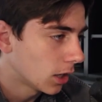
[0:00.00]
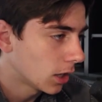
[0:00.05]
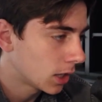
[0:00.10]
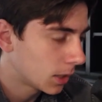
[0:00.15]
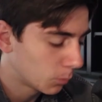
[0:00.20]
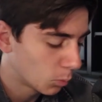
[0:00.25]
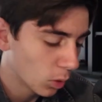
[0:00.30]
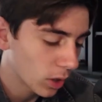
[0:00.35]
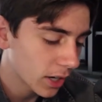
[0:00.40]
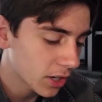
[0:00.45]
Ooh.
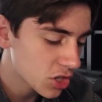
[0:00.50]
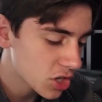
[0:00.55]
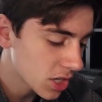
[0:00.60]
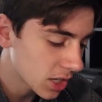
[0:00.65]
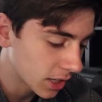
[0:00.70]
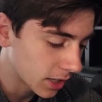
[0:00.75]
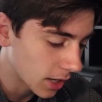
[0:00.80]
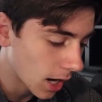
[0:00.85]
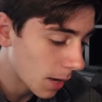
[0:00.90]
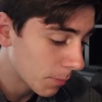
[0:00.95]
We're actually
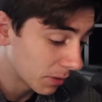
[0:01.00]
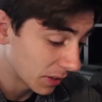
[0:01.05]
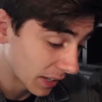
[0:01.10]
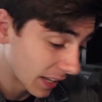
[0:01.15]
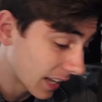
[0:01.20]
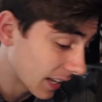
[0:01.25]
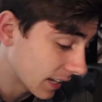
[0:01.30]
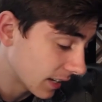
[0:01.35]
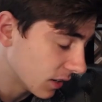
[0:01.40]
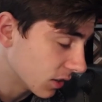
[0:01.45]
going to Goblin
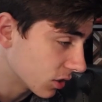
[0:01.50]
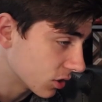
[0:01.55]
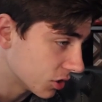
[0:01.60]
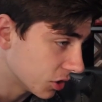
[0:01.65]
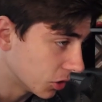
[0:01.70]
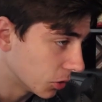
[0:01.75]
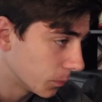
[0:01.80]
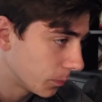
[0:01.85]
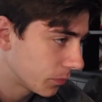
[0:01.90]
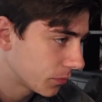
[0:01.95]
Gang here,
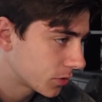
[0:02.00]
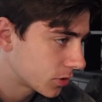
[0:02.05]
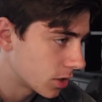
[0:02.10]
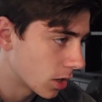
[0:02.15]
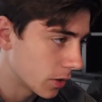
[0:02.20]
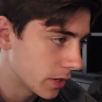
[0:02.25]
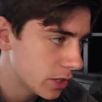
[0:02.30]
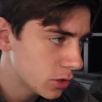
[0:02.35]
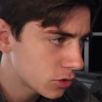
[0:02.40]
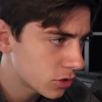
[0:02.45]
too.
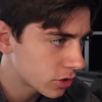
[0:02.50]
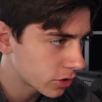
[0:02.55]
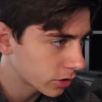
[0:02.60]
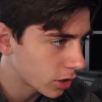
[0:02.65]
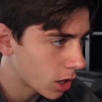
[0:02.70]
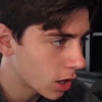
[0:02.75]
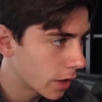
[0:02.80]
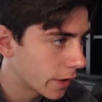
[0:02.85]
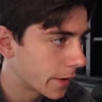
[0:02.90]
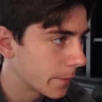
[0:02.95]
So he uses
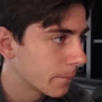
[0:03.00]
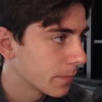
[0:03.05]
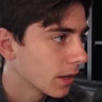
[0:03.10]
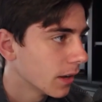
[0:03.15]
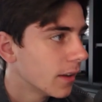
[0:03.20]
Log.